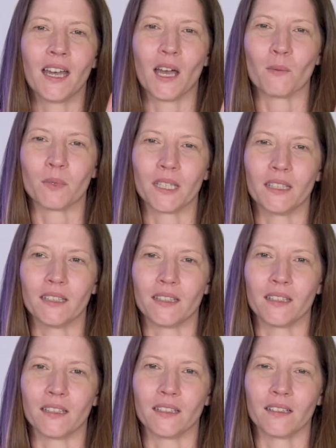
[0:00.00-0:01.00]
Up in
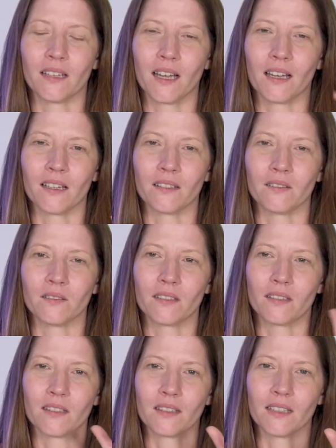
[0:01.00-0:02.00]

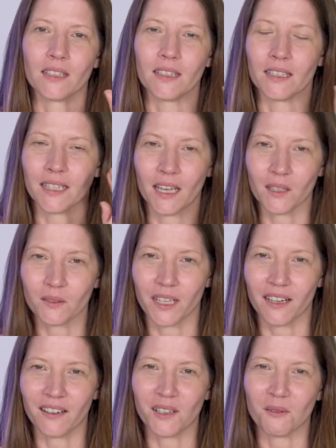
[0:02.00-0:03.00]
the Townsville
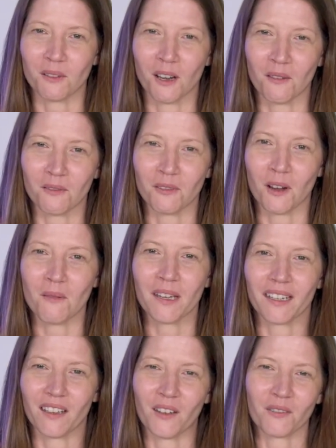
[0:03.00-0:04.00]
area where I'm from,
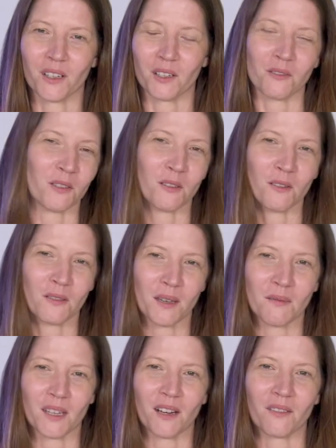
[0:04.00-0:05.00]
I've got a few of
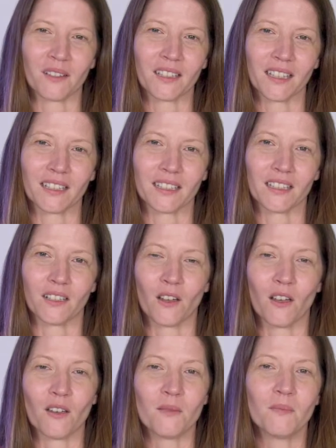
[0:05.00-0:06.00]
them that I've collected at
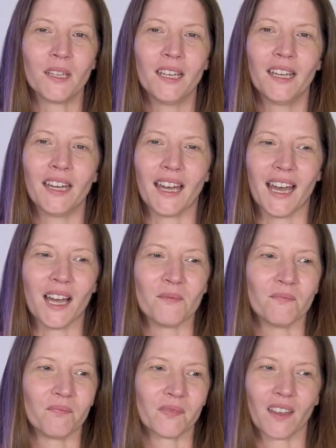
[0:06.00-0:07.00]
home.
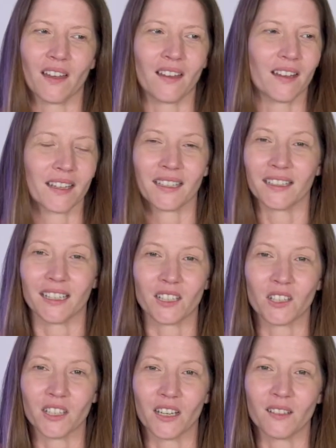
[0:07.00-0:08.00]
I collect
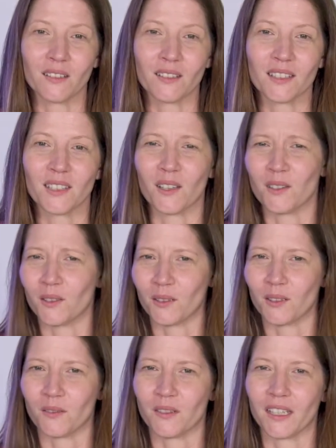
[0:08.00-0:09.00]
shells, those
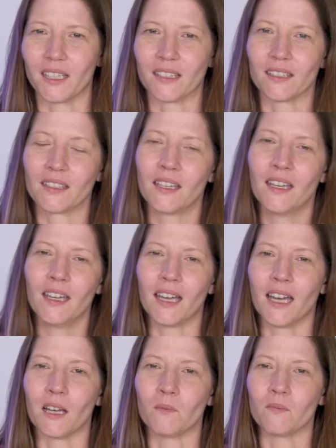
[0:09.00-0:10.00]
sorts of things.
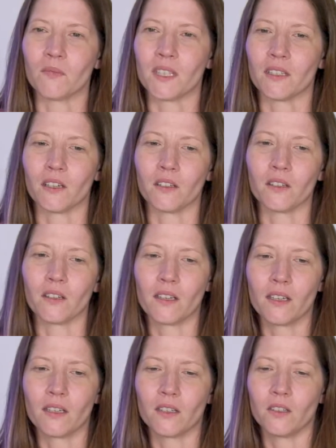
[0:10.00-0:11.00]
So
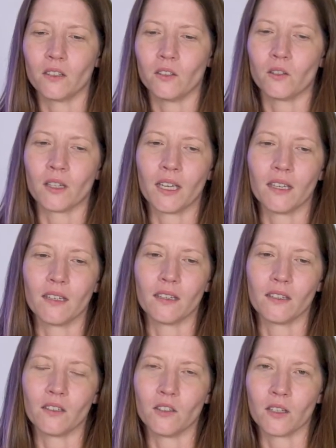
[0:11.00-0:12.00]
you
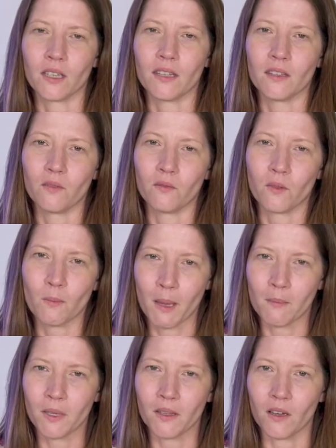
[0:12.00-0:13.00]
can
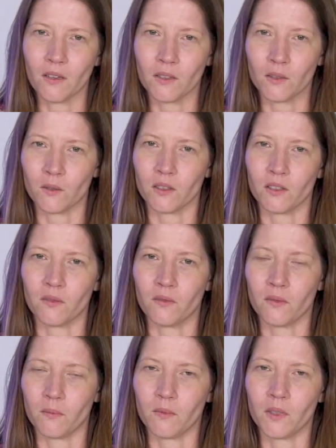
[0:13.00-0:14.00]
remember those sorts
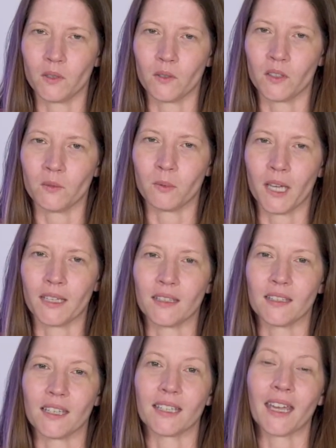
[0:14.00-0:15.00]
of places and